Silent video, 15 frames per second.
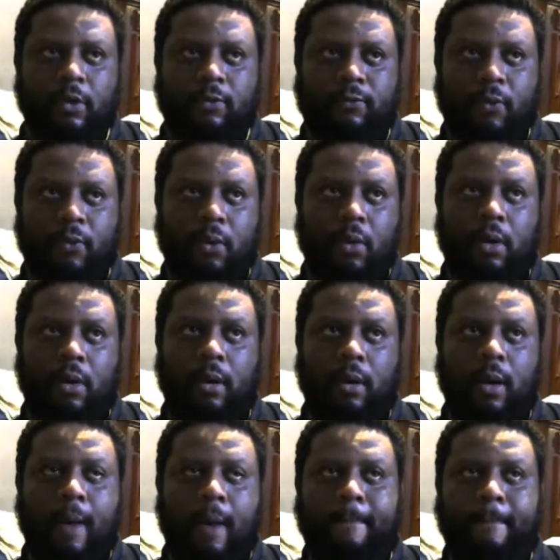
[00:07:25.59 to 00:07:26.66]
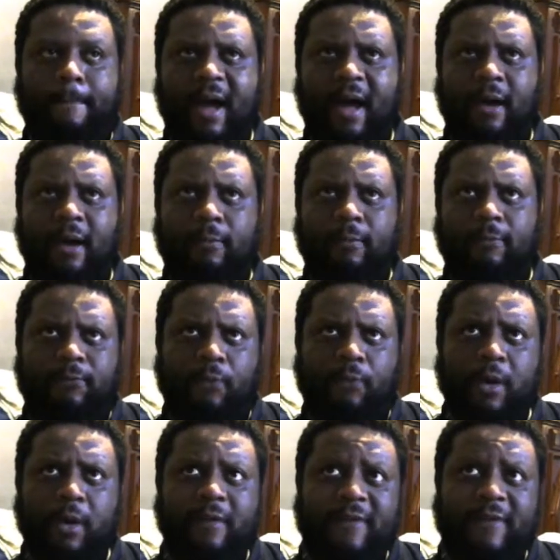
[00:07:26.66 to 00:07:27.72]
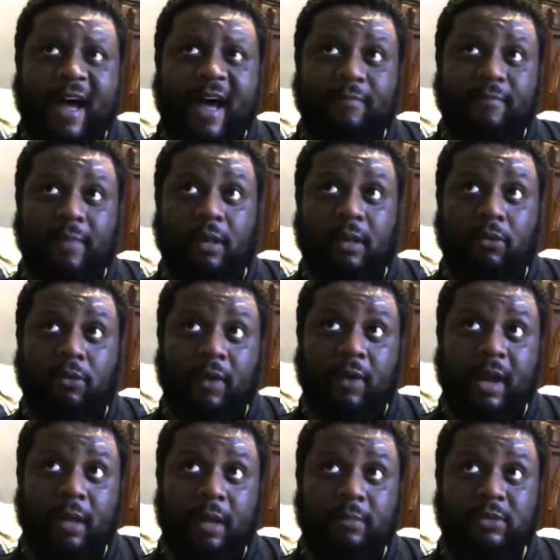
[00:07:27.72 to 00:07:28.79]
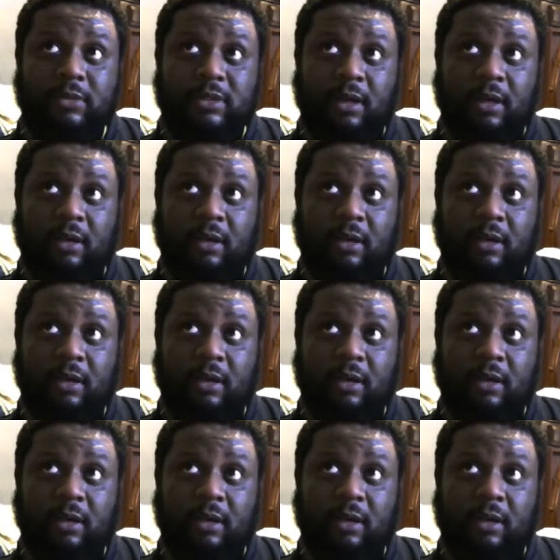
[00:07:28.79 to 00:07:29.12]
For about 45 milligrams